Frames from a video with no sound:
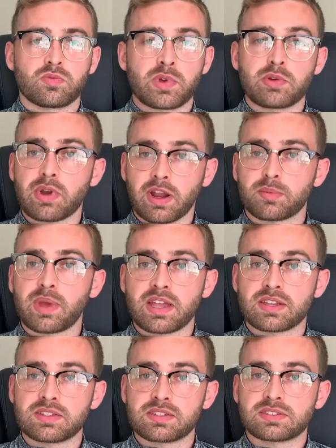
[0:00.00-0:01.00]
we
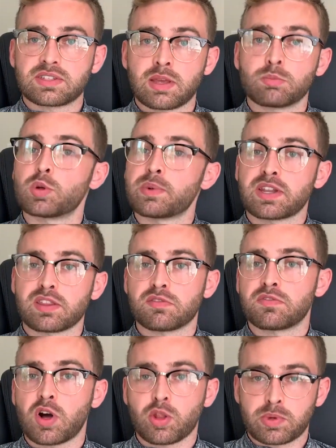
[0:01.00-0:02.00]
recommend implementing the
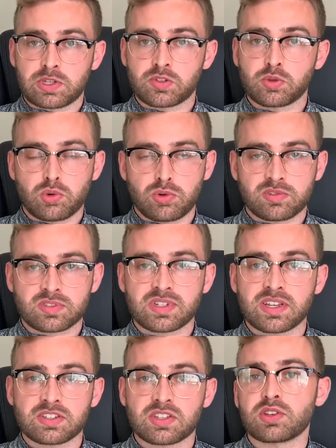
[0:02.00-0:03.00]
following tools
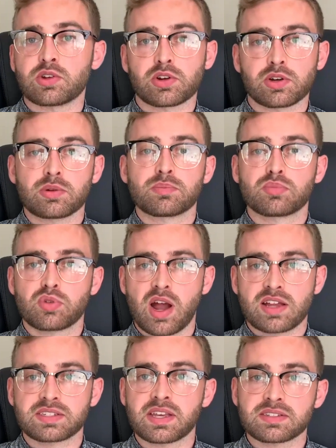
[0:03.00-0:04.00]
into your
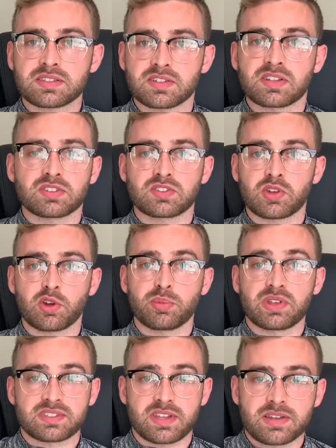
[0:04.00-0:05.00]
process and into your
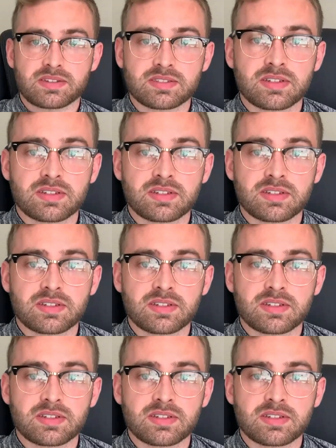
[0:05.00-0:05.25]
business.